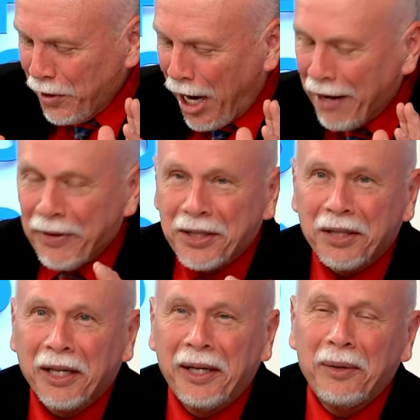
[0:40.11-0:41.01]

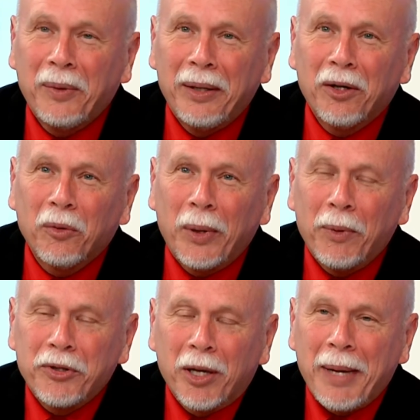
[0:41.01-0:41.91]
obviously, we
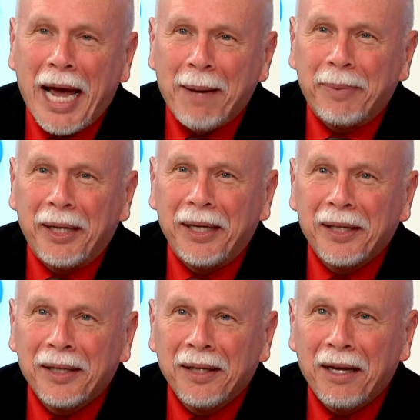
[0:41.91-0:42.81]
want you to be happy
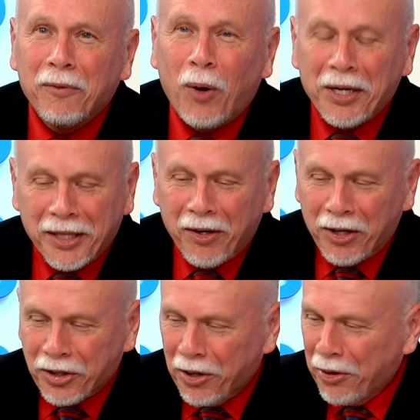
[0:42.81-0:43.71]
and love watching
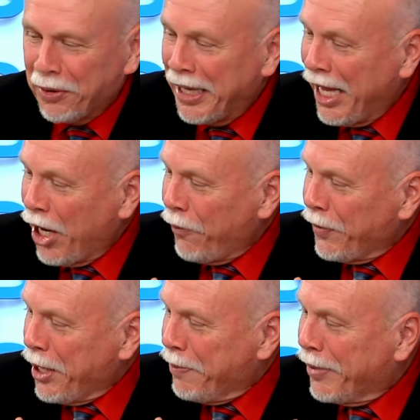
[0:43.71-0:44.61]
our show.
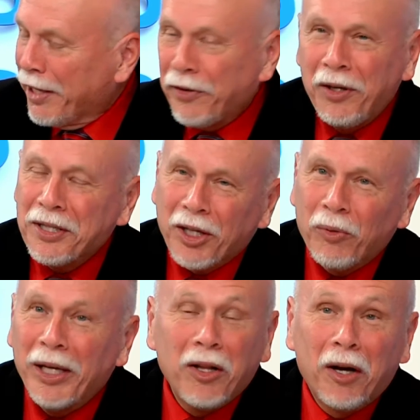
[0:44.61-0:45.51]
But if you
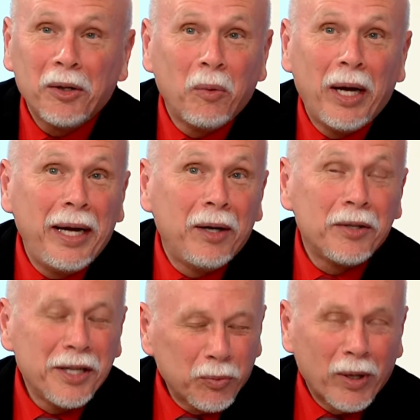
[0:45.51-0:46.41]
disagree along the way or
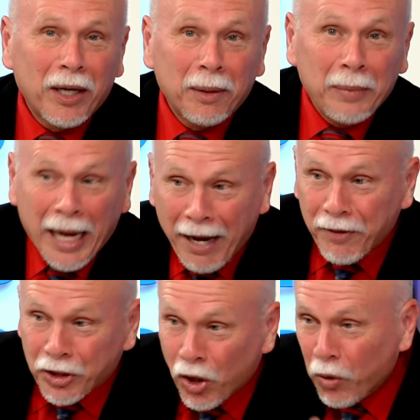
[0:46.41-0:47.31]
just want to have
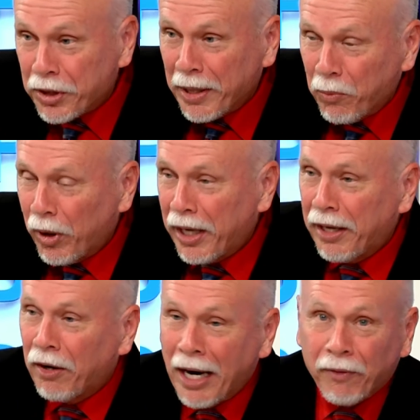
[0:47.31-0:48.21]
us go
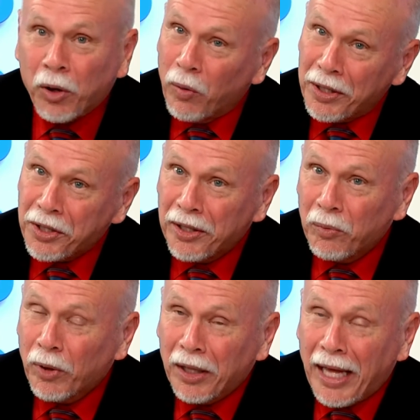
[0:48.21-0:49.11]
somewhere or have a
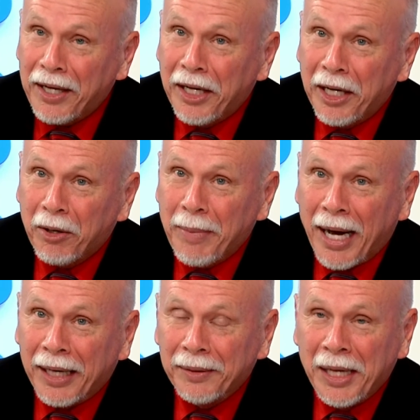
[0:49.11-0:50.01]
question, we're glad to hear about it.